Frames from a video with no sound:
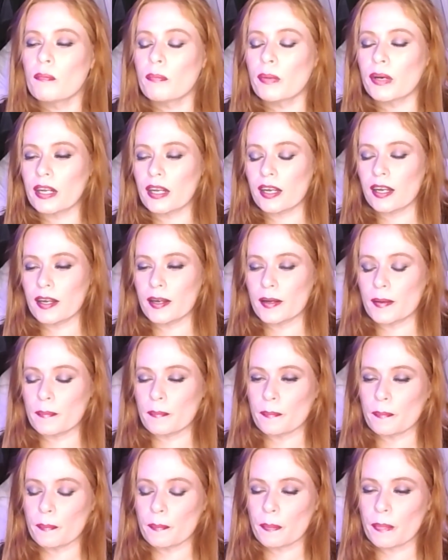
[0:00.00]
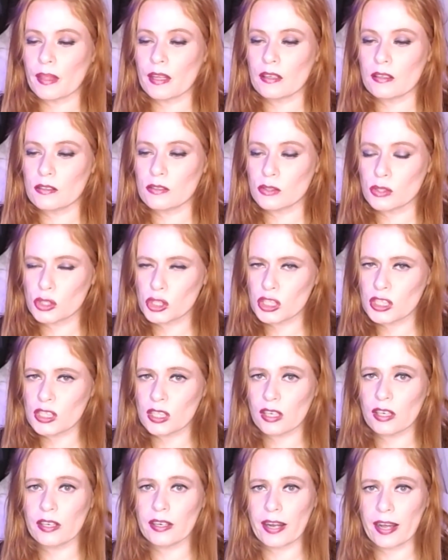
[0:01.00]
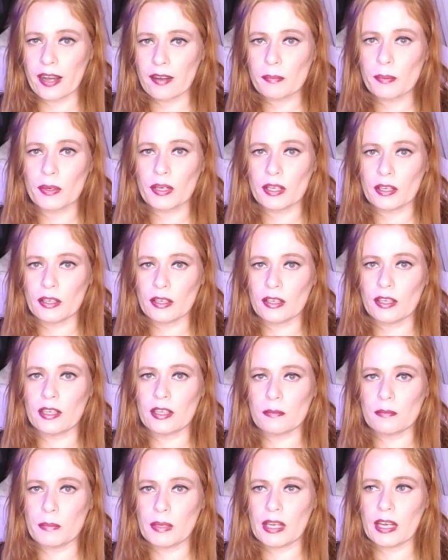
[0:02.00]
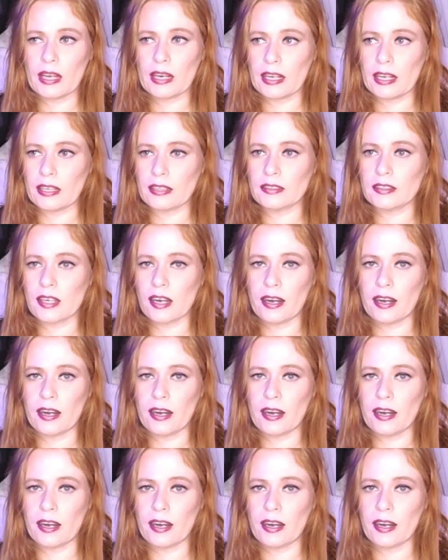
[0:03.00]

But, so she started out pretty good beginning,